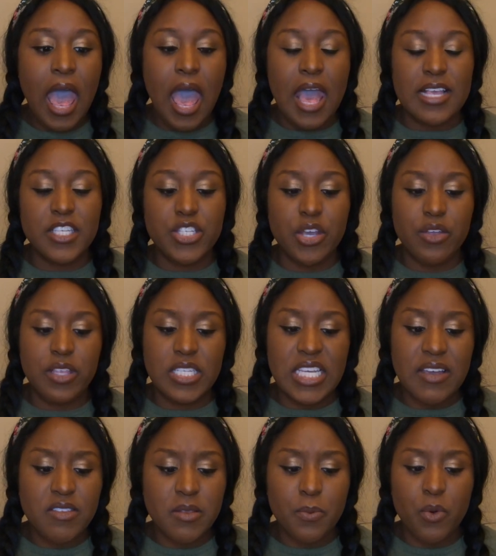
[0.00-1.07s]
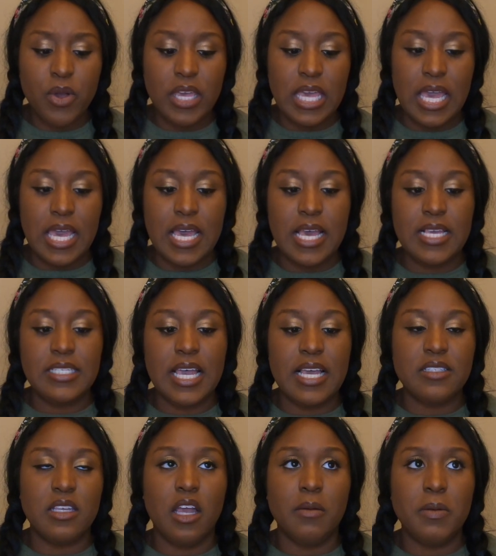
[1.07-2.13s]
And so the 7th point is,
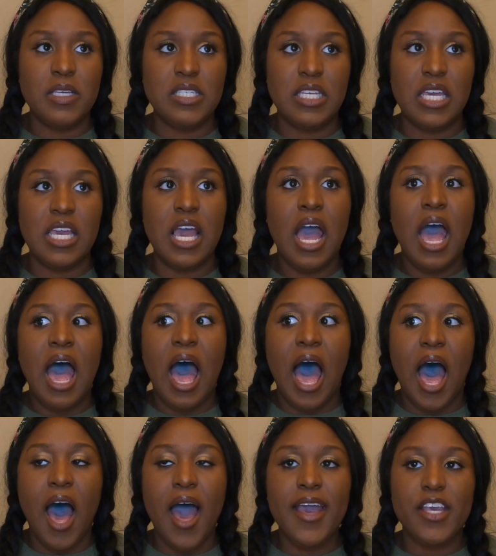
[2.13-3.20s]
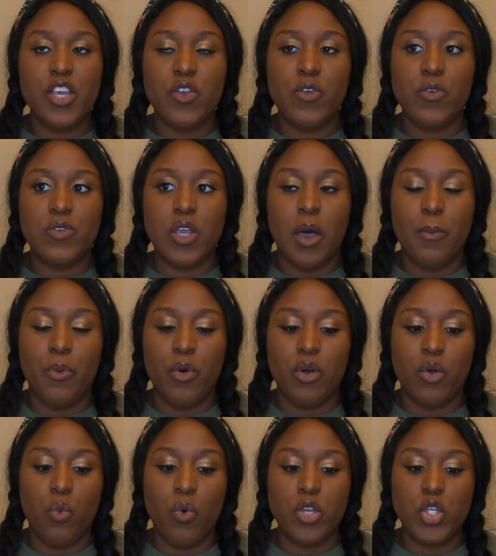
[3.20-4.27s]
as an LPC, I use a
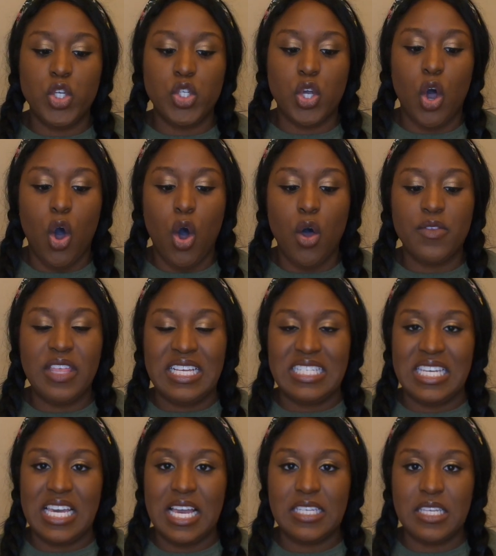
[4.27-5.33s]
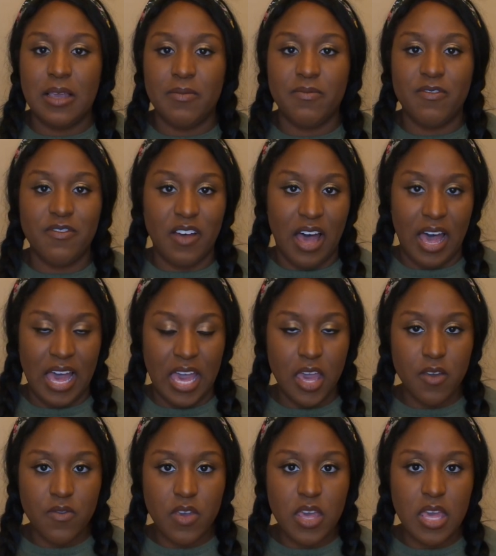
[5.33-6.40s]
book which is called the
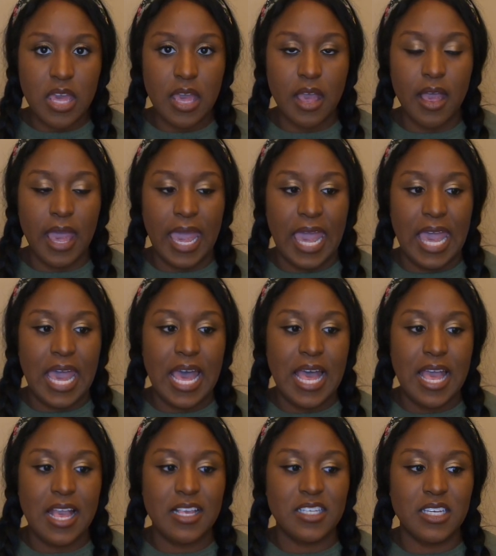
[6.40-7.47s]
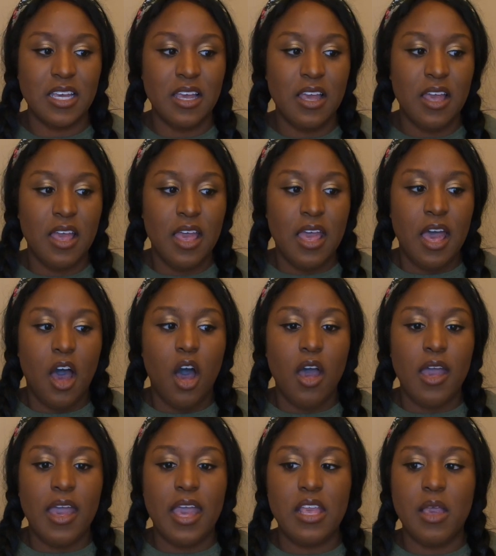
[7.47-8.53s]
DSM-5, and
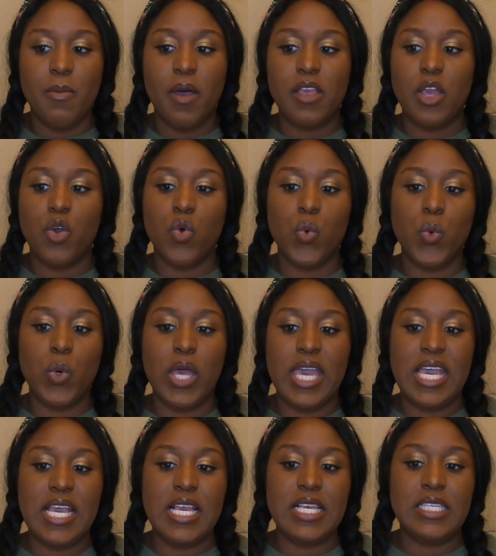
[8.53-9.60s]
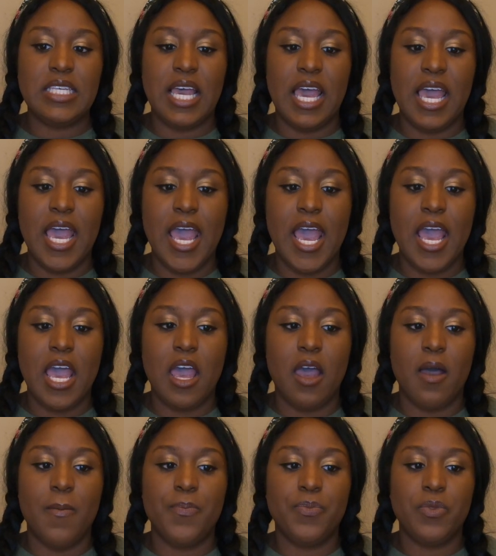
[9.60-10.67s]
anybody who is
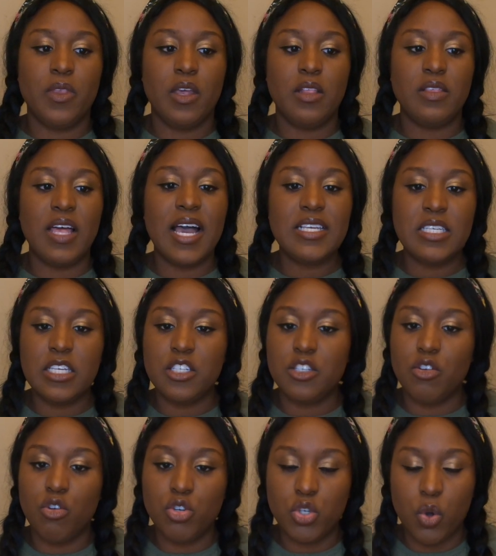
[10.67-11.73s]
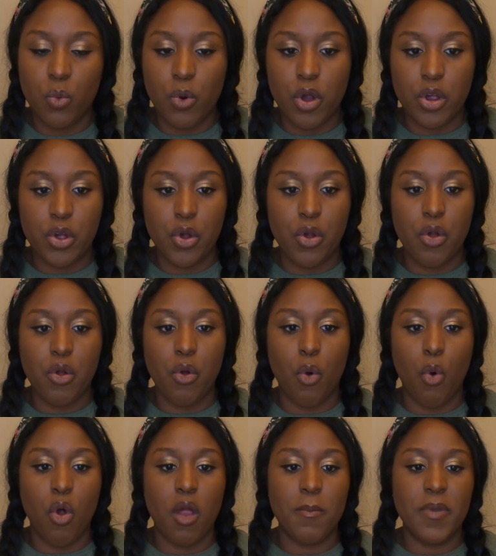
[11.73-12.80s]
a licensed social worker
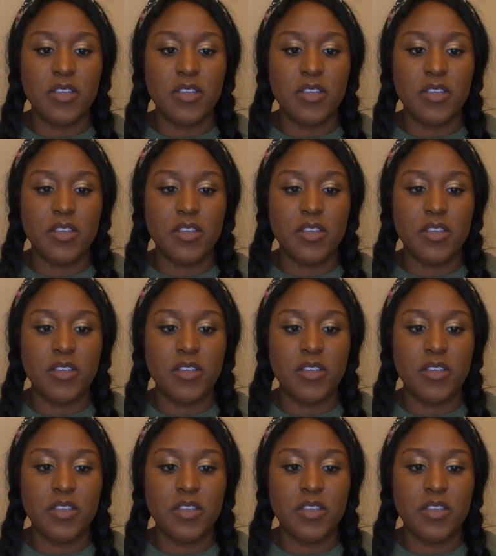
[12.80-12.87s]
or a